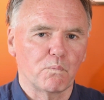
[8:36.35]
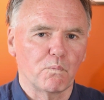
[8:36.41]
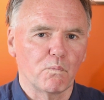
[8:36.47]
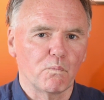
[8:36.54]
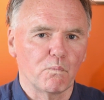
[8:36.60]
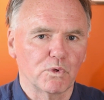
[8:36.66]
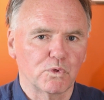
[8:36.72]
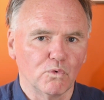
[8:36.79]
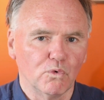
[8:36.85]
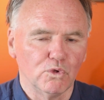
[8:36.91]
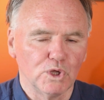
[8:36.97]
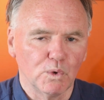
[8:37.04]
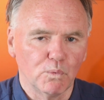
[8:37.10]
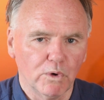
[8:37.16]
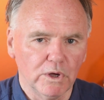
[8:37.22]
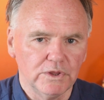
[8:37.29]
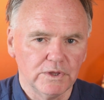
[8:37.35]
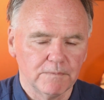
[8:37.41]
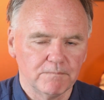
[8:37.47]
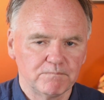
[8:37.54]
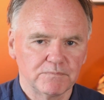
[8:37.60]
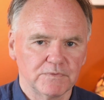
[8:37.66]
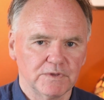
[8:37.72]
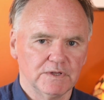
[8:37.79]
with only one
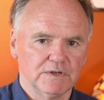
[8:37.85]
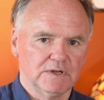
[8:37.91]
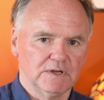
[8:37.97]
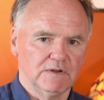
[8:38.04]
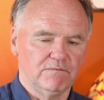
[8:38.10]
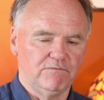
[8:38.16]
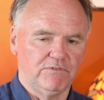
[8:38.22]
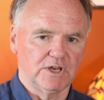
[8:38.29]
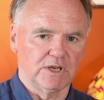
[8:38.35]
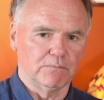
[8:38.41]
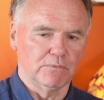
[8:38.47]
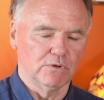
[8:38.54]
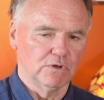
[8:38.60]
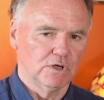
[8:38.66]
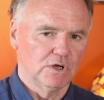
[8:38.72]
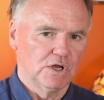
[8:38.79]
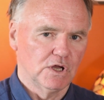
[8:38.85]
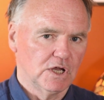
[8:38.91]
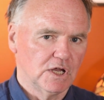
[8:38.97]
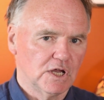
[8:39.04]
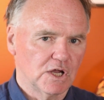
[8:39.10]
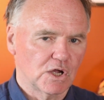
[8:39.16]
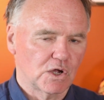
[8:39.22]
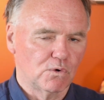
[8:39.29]
variable,
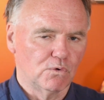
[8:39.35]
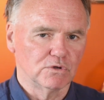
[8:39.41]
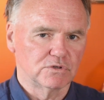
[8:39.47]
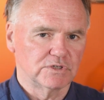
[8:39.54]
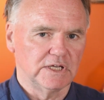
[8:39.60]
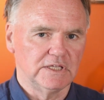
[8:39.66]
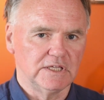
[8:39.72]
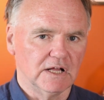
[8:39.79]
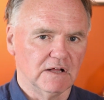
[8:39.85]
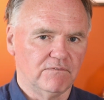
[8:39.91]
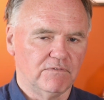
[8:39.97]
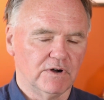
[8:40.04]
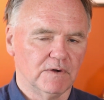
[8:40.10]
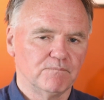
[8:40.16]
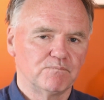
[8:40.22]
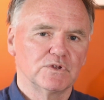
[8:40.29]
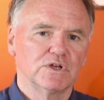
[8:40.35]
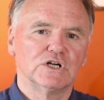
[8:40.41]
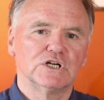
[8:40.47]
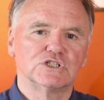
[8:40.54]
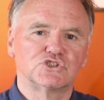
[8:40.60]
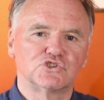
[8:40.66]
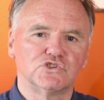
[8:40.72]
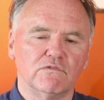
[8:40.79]
cosine alpha.
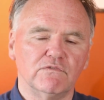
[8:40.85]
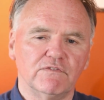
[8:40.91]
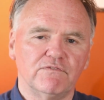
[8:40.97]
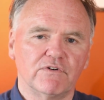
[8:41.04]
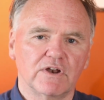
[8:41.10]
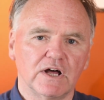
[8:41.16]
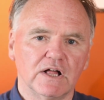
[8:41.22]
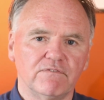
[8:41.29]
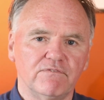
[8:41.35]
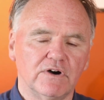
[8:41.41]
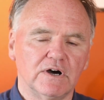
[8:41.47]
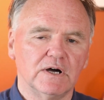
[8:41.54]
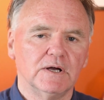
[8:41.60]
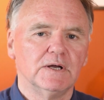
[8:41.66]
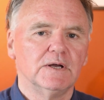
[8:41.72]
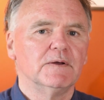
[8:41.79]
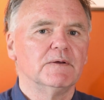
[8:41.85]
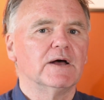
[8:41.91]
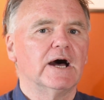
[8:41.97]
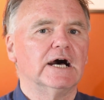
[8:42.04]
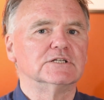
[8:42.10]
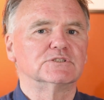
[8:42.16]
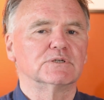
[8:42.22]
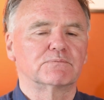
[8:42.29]
Solve it for alpha
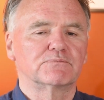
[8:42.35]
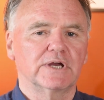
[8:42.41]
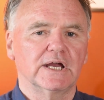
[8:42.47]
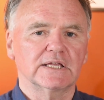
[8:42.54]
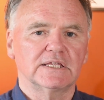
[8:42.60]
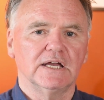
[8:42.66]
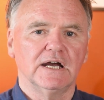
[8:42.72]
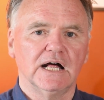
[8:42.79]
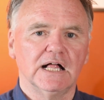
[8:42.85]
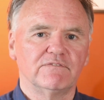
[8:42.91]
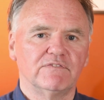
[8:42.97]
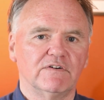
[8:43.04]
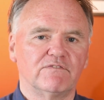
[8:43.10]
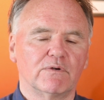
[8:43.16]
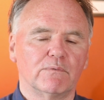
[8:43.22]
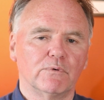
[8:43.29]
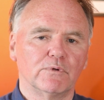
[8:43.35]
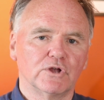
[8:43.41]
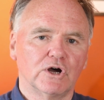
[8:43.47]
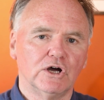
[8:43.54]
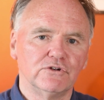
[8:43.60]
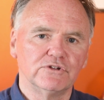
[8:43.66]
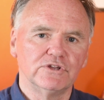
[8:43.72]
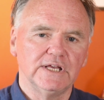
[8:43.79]
and subtract the alpha from
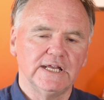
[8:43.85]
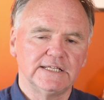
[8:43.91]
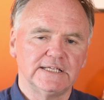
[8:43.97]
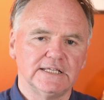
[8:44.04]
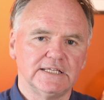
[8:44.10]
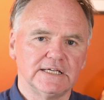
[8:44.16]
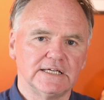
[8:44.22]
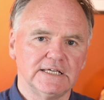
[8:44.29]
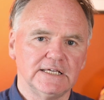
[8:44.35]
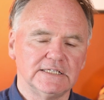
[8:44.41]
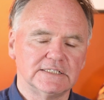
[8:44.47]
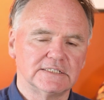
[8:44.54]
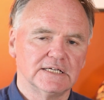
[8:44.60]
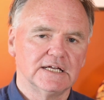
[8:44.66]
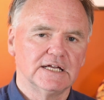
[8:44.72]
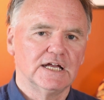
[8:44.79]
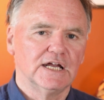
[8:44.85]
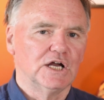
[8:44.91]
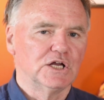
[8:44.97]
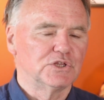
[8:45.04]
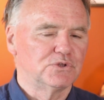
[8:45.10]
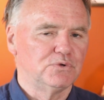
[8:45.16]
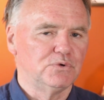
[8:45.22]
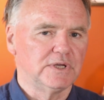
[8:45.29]
180 degrees
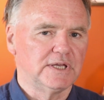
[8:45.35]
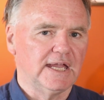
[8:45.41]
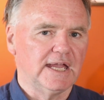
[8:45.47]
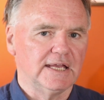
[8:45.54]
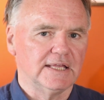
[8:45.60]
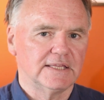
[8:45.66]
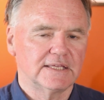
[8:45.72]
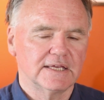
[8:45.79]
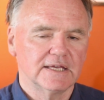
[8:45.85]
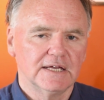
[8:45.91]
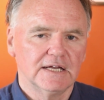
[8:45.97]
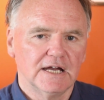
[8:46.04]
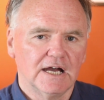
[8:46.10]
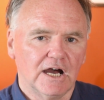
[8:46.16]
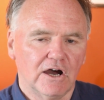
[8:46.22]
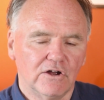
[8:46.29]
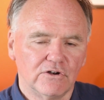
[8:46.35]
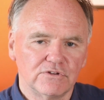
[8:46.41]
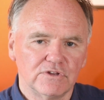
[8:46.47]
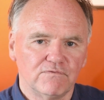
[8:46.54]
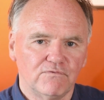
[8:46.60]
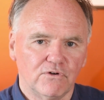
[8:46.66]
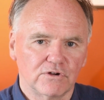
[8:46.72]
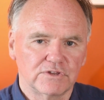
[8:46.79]
to get
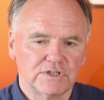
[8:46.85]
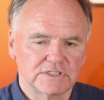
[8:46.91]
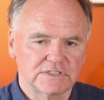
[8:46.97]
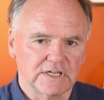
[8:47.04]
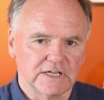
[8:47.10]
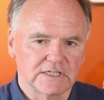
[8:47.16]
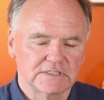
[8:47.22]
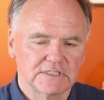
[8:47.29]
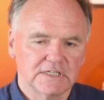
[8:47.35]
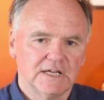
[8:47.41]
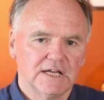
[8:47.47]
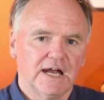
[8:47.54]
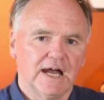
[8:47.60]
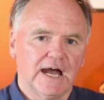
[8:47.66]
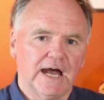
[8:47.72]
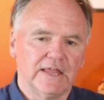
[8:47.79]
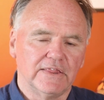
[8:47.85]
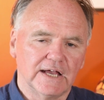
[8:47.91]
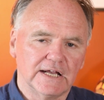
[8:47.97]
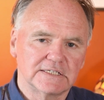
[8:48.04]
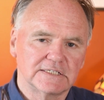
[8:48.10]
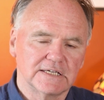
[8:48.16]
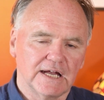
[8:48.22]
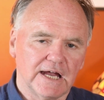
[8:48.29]
146. And
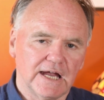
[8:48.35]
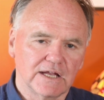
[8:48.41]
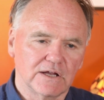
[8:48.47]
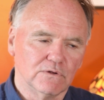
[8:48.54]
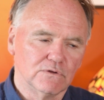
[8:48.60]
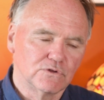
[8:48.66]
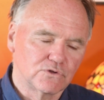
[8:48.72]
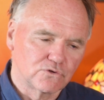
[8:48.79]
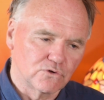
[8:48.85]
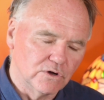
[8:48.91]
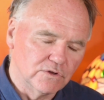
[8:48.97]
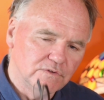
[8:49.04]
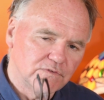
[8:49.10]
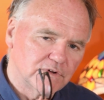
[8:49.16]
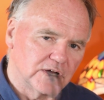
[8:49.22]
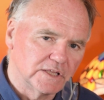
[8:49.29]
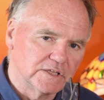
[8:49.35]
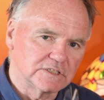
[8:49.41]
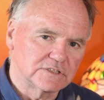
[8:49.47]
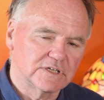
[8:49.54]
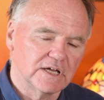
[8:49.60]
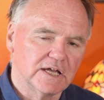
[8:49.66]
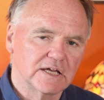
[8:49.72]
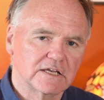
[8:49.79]
that's the angle drawn in this
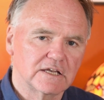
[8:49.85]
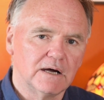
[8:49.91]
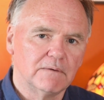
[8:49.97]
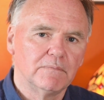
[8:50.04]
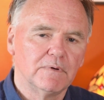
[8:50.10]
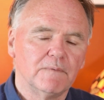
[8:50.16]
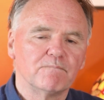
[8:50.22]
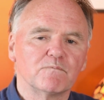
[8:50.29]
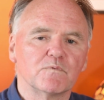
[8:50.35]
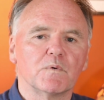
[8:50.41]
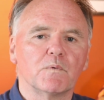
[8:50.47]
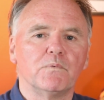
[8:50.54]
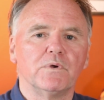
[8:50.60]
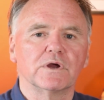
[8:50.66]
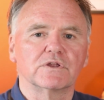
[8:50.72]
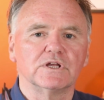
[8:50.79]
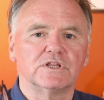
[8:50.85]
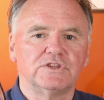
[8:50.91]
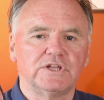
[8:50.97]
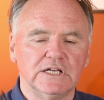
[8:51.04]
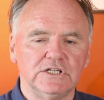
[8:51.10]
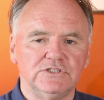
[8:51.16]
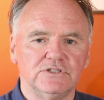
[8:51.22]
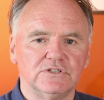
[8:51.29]
diagram where the
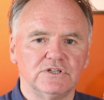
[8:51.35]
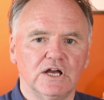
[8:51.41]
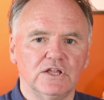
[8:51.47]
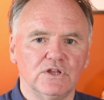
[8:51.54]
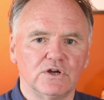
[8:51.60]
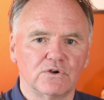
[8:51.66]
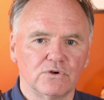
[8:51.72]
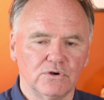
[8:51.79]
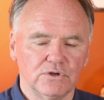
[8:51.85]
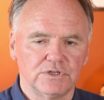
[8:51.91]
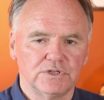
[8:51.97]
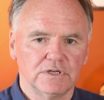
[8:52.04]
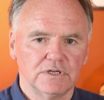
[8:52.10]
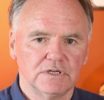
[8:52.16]
tension in the rod